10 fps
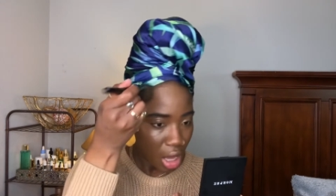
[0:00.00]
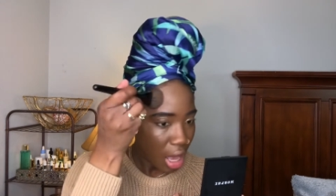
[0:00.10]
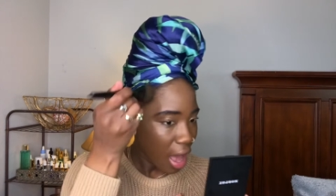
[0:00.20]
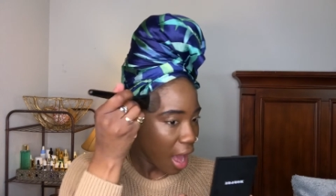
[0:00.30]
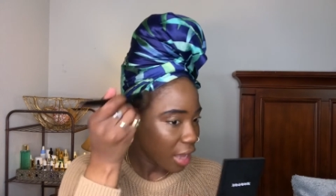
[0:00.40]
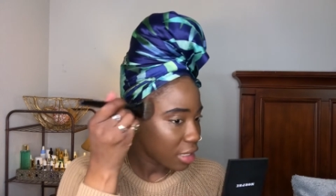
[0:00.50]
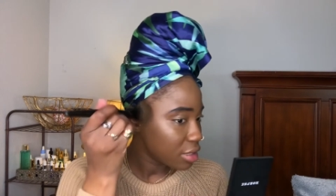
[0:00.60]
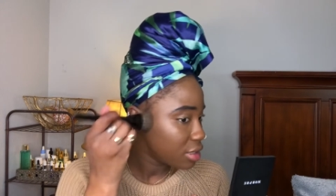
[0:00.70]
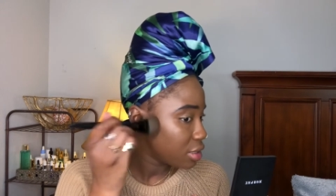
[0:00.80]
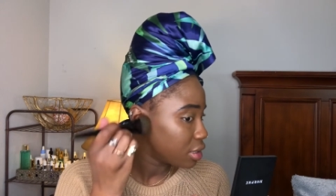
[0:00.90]
I could
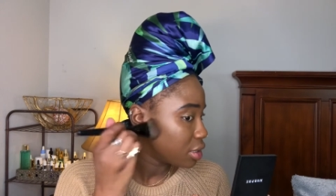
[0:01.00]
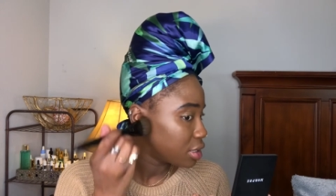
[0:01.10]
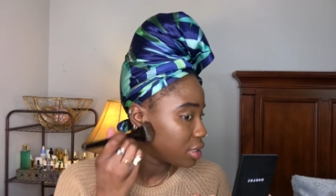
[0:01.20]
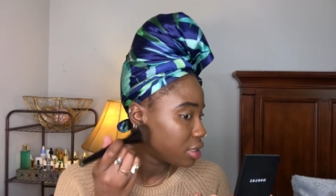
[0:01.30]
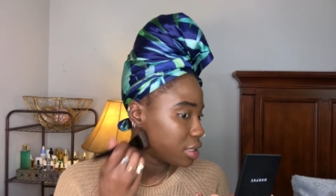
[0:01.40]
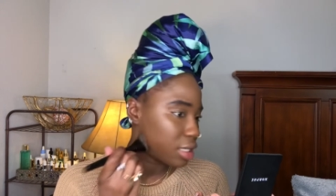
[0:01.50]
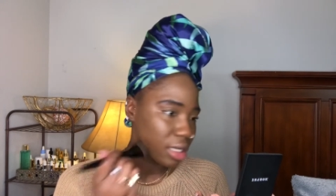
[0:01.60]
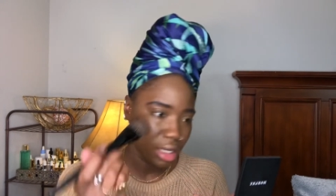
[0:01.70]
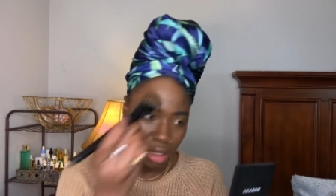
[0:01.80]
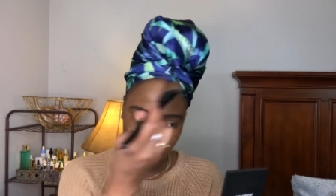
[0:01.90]
still
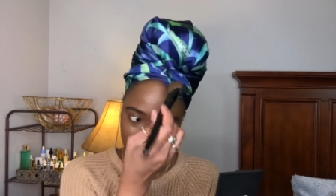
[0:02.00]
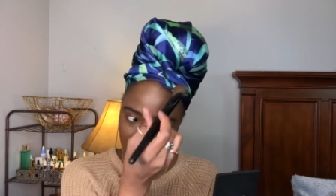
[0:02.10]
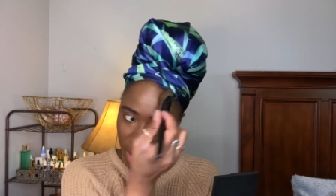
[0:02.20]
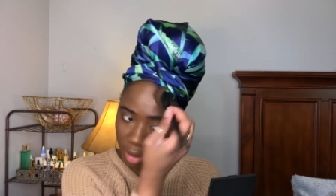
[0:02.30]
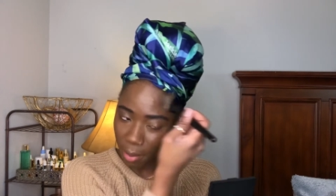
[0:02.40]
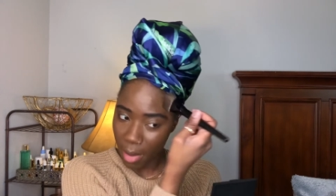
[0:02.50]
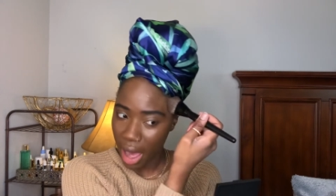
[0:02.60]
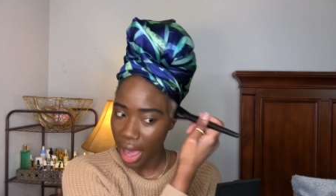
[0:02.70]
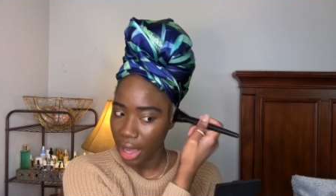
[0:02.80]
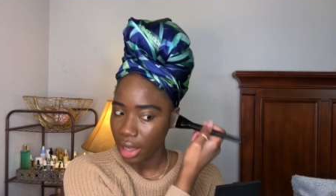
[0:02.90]
see
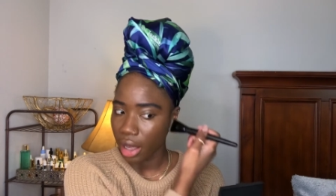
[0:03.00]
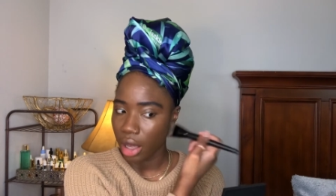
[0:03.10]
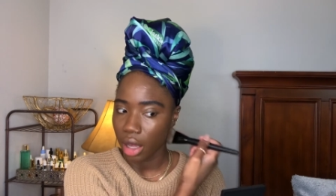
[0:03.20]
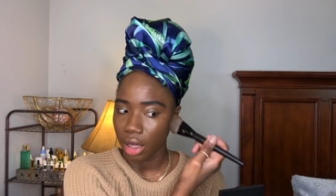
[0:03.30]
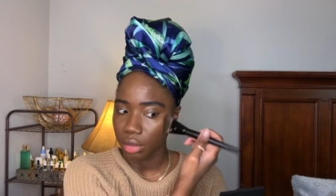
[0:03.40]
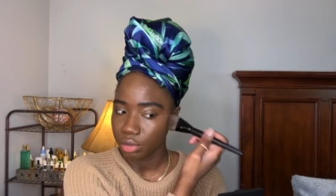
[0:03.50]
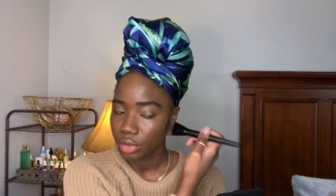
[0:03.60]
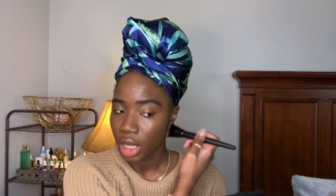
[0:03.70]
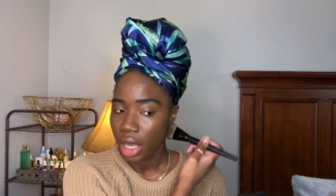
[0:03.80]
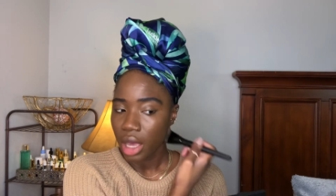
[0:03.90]
my
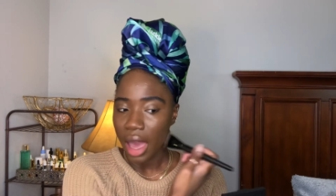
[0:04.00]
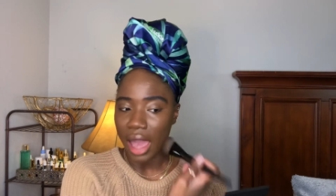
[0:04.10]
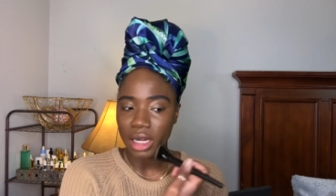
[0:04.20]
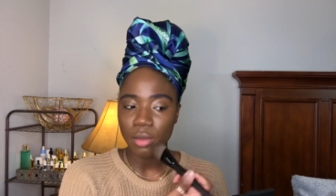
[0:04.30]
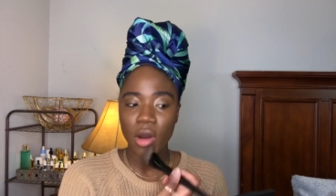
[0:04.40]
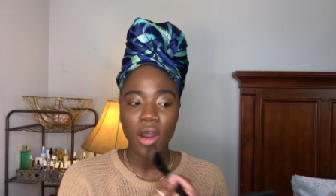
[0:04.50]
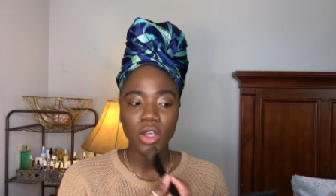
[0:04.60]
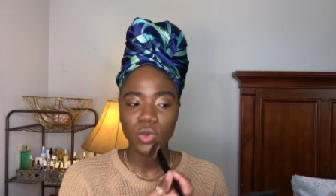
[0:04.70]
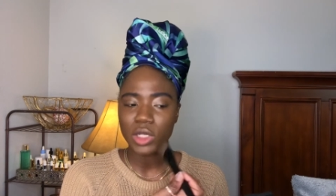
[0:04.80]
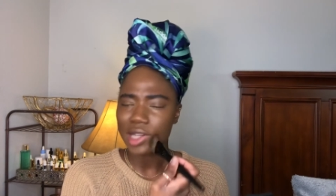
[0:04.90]
acne
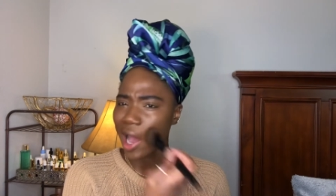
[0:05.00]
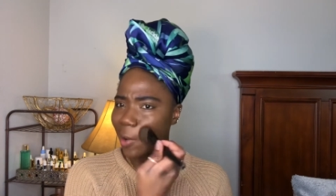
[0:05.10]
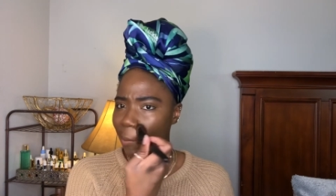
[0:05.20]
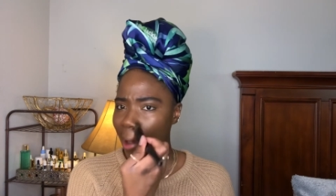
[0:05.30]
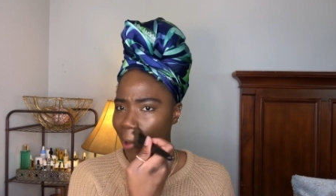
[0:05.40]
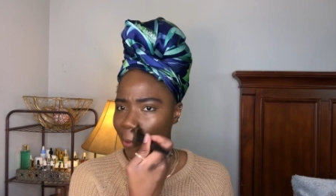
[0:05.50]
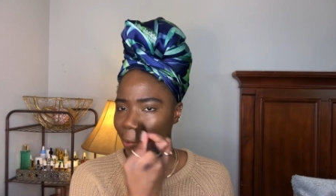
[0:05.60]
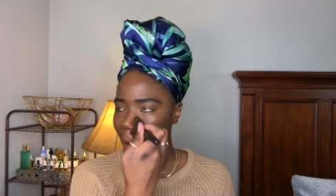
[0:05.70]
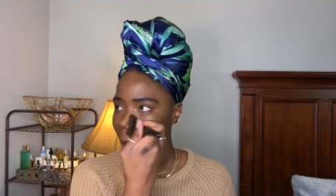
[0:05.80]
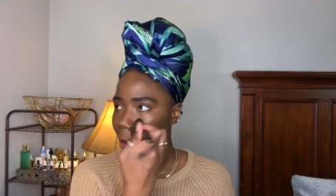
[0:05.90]
marks, which I don't mind. You
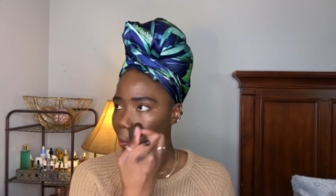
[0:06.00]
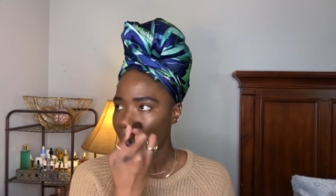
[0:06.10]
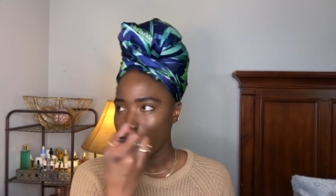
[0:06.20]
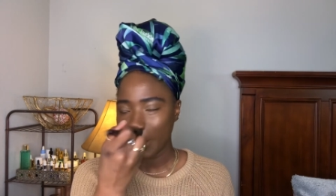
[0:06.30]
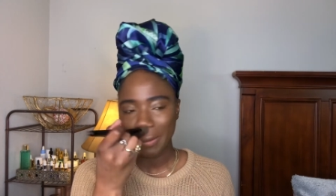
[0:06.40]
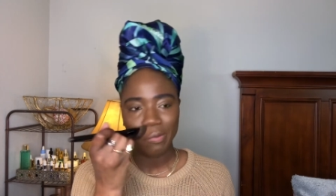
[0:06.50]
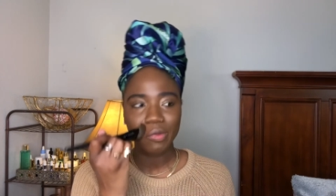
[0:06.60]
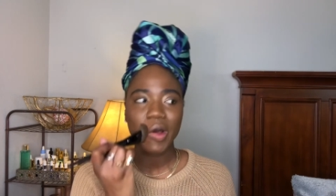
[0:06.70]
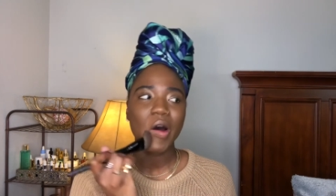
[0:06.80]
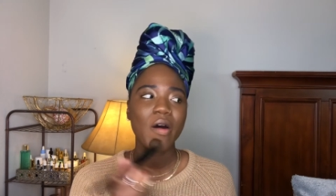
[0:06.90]
know, I don't mind
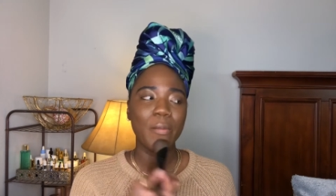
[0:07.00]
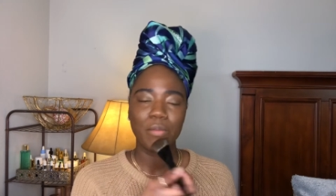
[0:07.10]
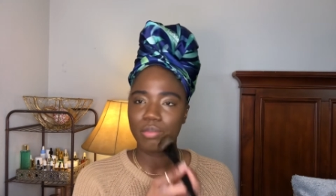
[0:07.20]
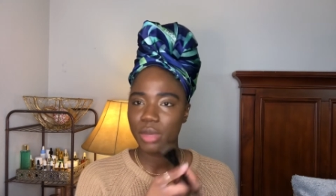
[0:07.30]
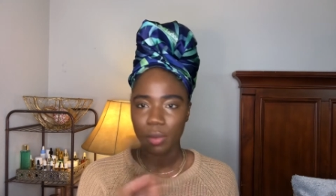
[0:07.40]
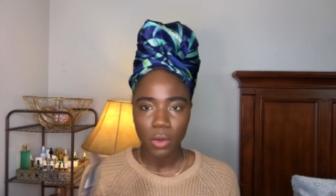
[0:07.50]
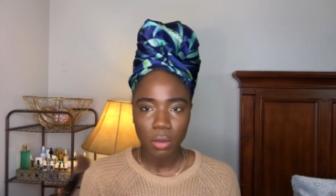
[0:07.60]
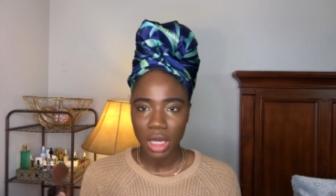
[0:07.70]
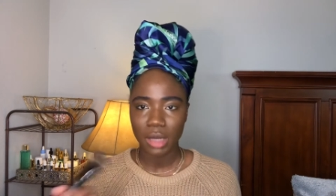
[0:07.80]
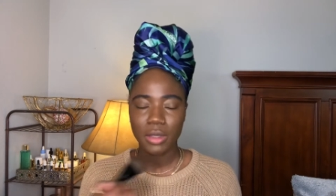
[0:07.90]
people
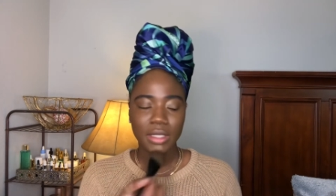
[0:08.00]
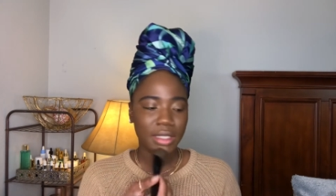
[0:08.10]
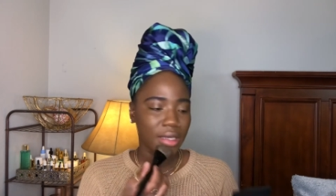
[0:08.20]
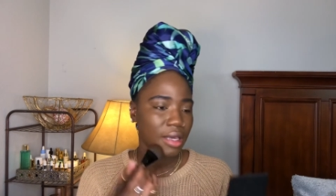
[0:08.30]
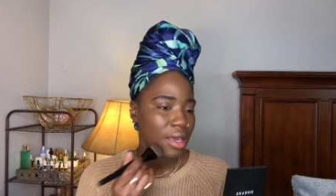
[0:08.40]
being able to see